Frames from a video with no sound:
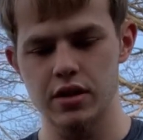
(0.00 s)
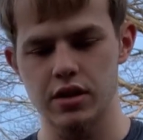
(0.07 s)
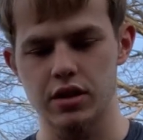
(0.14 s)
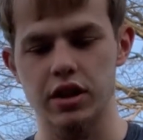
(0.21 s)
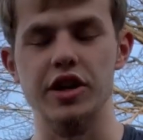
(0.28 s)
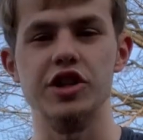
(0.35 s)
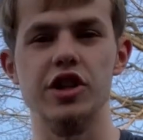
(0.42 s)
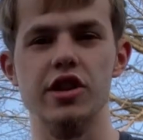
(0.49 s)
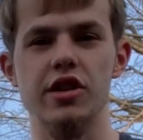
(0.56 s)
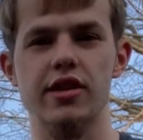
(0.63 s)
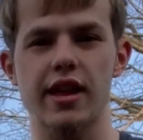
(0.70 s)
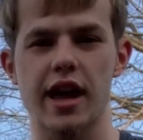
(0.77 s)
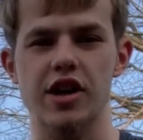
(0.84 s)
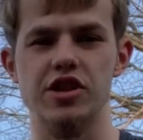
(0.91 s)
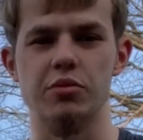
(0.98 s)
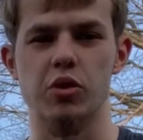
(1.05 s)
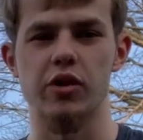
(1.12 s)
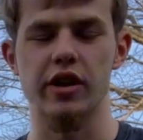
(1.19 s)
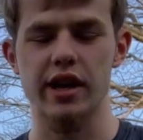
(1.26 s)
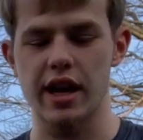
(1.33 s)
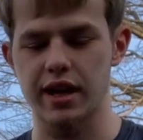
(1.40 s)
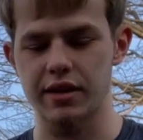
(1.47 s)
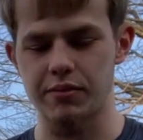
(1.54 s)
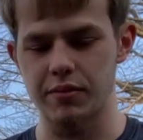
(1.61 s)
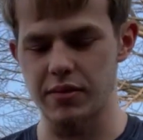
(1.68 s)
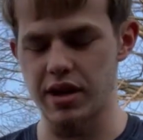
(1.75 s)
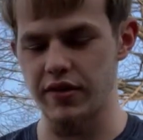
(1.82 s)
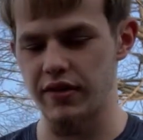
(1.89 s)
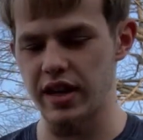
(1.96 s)
clutches actually born in
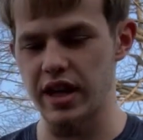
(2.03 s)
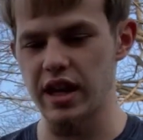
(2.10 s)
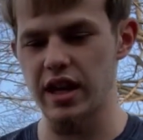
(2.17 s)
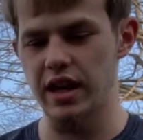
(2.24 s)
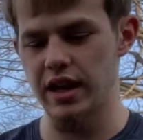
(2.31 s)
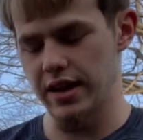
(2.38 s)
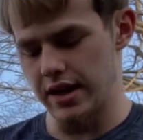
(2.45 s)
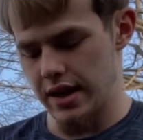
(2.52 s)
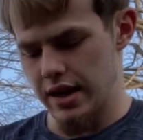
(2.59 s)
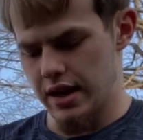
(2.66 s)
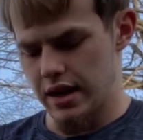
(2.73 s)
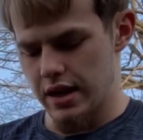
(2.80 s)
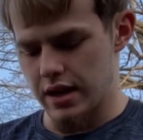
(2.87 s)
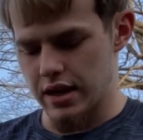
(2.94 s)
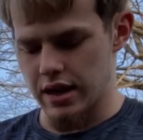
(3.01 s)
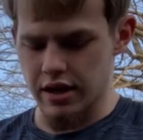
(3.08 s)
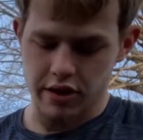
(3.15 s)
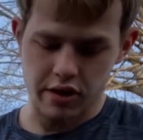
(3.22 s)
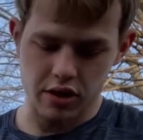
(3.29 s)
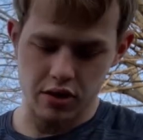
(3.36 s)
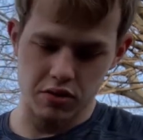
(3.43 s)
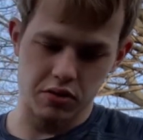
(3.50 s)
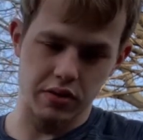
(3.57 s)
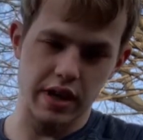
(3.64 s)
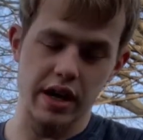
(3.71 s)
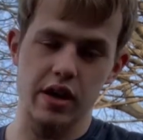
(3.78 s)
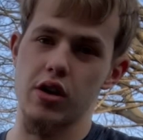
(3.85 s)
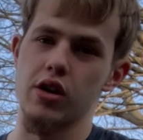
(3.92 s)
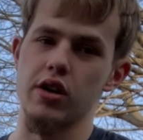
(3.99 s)
captivity, and so
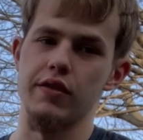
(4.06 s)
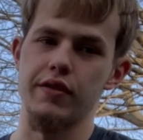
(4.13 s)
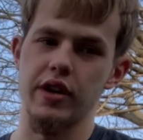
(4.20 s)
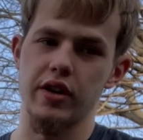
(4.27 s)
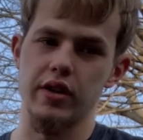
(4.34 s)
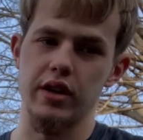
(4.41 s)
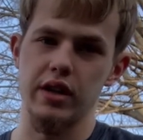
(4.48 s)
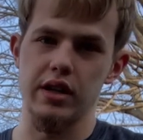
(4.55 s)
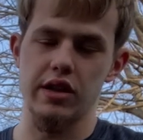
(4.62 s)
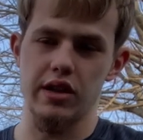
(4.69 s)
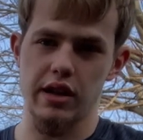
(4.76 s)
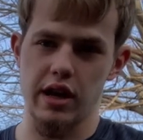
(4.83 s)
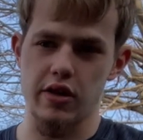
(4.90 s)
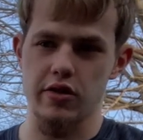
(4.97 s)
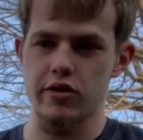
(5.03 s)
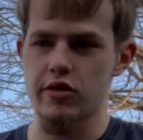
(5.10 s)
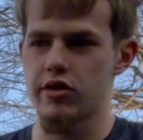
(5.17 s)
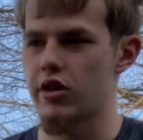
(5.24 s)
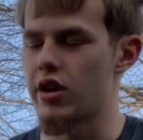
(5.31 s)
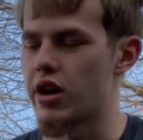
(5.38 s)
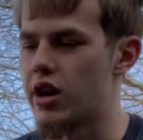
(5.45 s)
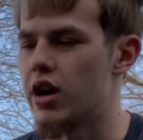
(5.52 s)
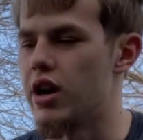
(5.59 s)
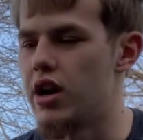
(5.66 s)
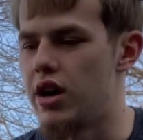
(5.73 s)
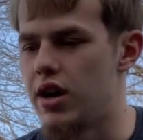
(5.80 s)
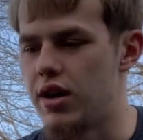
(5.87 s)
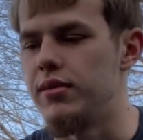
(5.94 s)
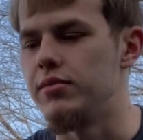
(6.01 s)
they are very scarce.
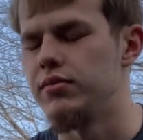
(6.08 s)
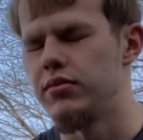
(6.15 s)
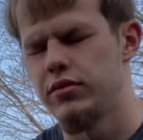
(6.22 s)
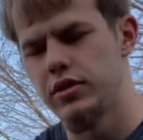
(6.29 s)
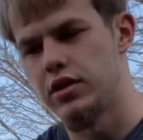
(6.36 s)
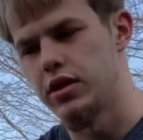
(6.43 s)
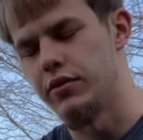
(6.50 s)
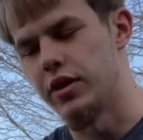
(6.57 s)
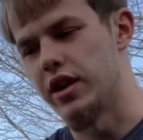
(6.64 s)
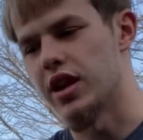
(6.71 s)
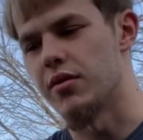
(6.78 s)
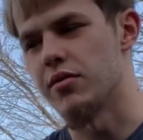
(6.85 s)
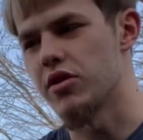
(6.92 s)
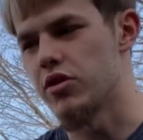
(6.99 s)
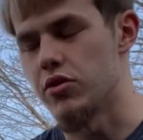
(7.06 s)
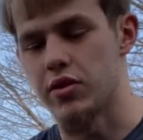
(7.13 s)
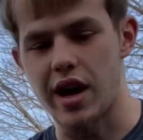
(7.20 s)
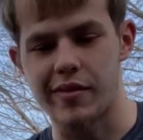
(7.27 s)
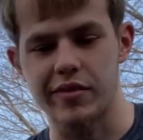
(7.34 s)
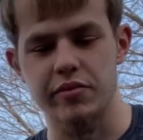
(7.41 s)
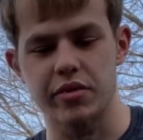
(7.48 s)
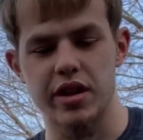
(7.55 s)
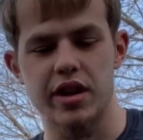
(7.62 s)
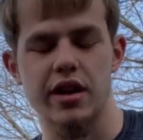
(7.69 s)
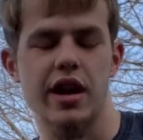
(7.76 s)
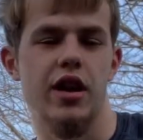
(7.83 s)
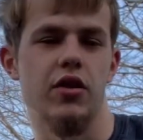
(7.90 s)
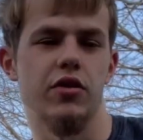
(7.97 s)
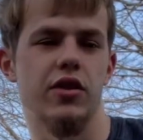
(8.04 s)
When it comes to captive bred,
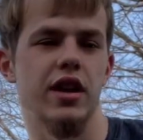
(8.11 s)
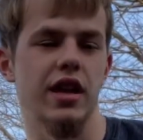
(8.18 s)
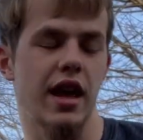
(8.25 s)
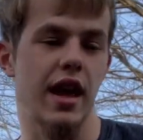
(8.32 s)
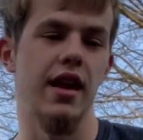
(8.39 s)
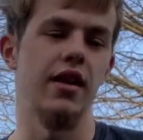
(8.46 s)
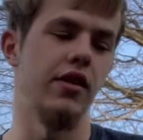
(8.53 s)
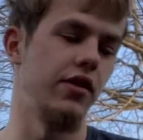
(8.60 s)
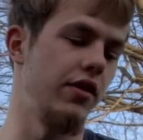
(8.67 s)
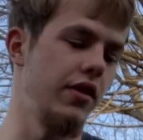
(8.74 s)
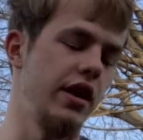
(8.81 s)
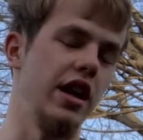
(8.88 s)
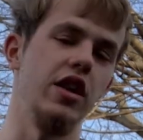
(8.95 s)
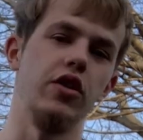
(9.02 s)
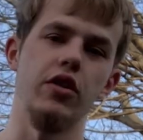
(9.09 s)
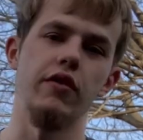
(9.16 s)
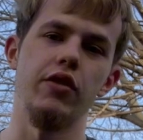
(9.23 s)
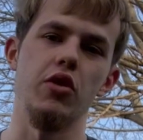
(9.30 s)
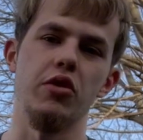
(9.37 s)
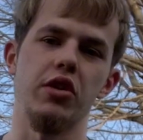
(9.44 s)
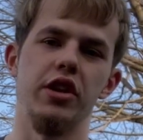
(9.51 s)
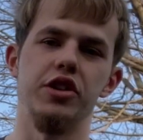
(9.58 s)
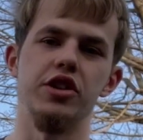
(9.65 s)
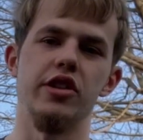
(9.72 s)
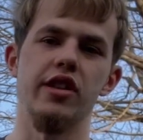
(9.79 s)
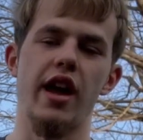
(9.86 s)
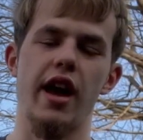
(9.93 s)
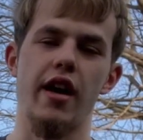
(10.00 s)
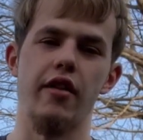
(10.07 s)
I don't think either of those
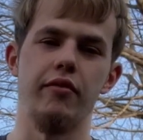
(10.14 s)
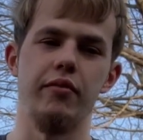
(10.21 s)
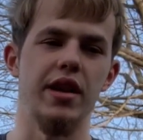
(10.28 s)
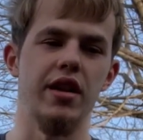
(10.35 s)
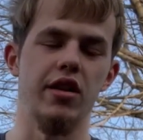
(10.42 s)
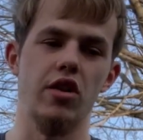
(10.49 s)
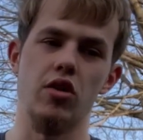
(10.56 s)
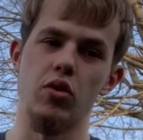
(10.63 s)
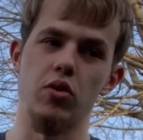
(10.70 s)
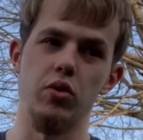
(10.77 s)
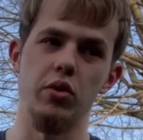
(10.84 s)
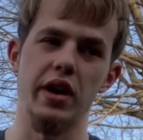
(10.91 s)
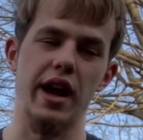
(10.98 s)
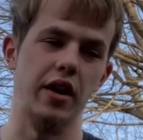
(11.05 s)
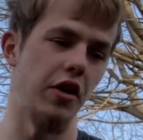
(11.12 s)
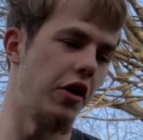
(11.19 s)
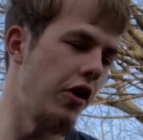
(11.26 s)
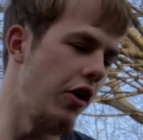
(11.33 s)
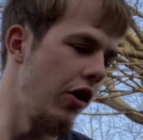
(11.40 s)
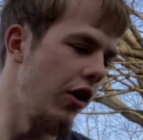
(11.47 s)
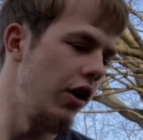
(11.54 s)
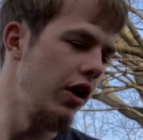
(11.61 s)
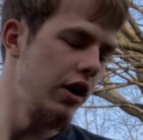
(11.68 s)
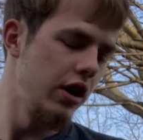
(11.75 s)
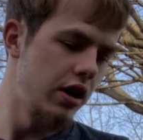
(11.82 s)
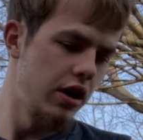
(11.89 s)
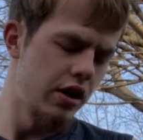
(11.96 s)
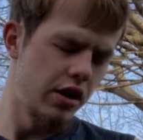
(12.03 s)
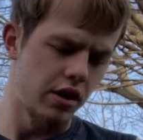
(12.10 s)
clutches have been sold at all.
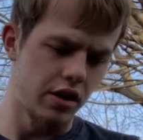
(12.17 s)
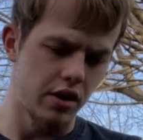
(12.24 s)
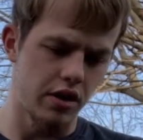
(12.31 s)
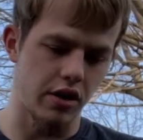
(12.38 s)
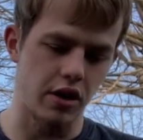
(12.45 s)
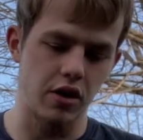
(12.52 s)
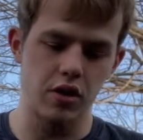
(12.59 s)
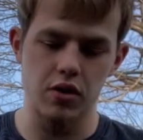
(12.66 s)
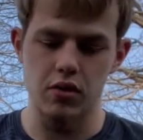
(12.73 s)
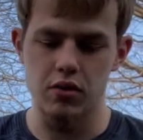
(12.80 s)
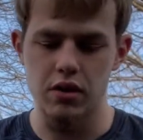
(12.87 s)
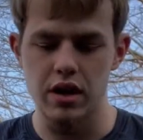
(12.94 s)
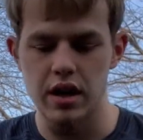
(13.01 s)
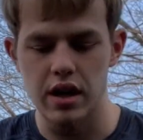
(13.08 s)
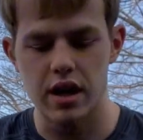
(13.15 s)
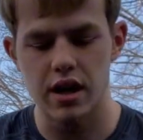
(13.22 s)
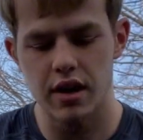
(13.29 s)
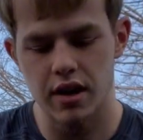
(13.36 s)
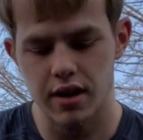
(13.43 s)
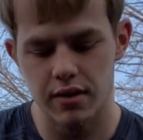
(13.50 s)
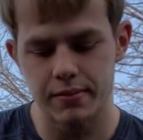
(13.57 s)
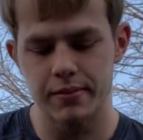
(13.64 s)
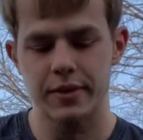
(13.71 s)
So, the